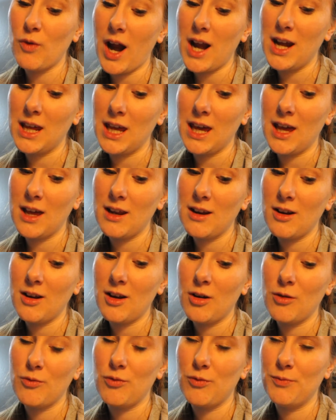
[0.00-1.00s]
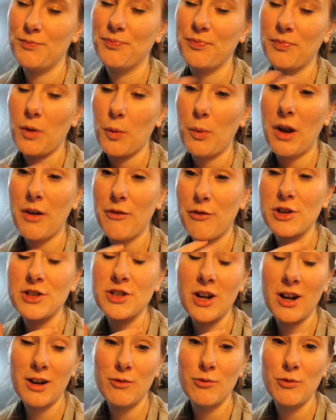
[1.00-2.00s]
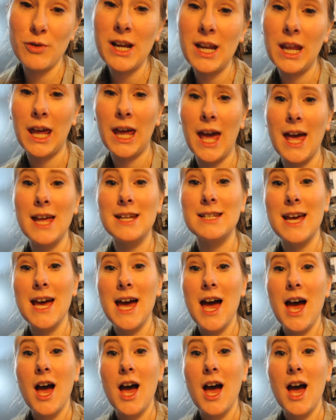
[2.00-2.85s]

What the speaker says: writing it, or when I first started reading it.